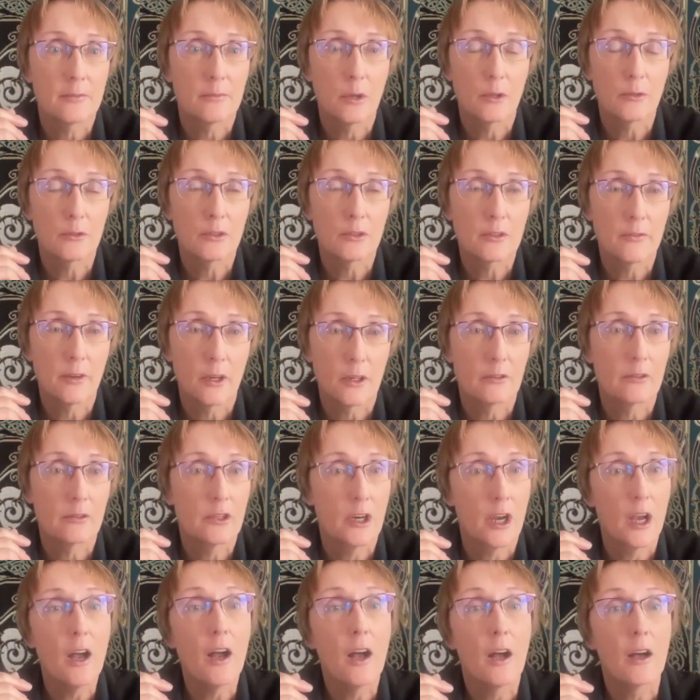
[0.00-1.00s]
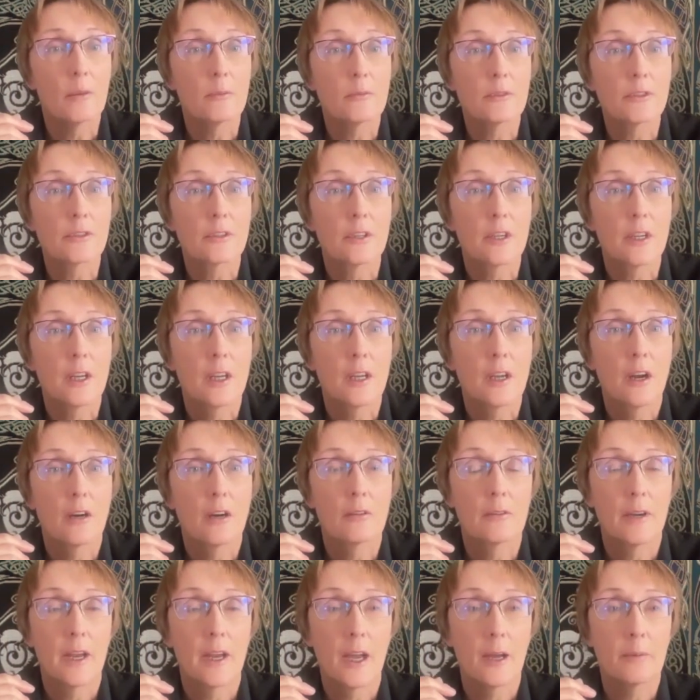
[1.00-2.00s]
most of our jobs are
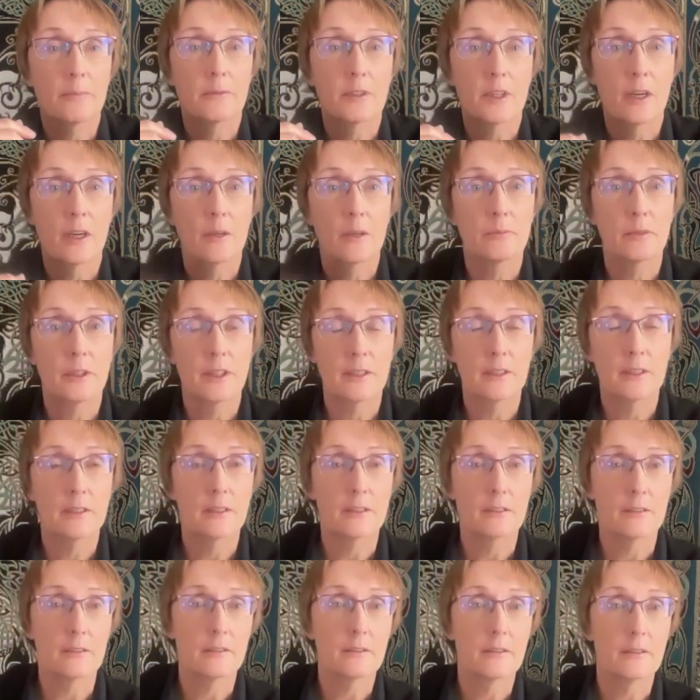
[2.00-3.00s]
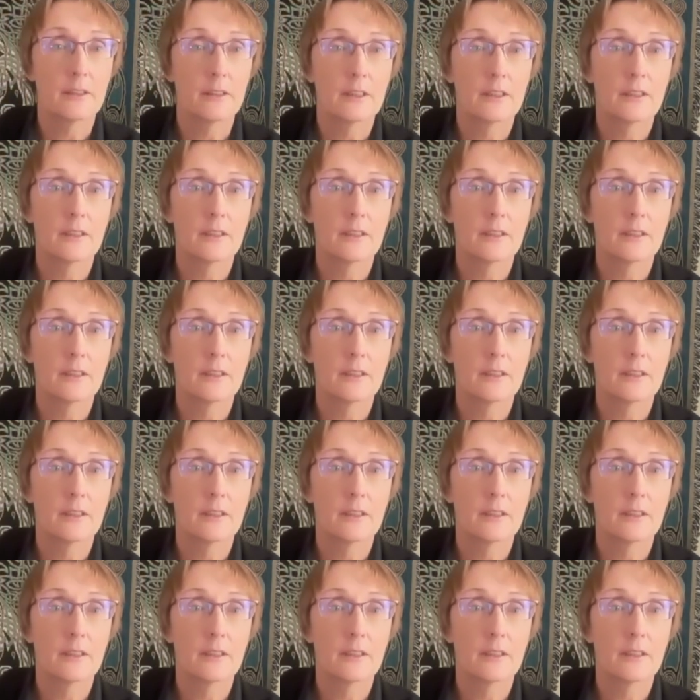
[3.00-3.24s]
wrapped up in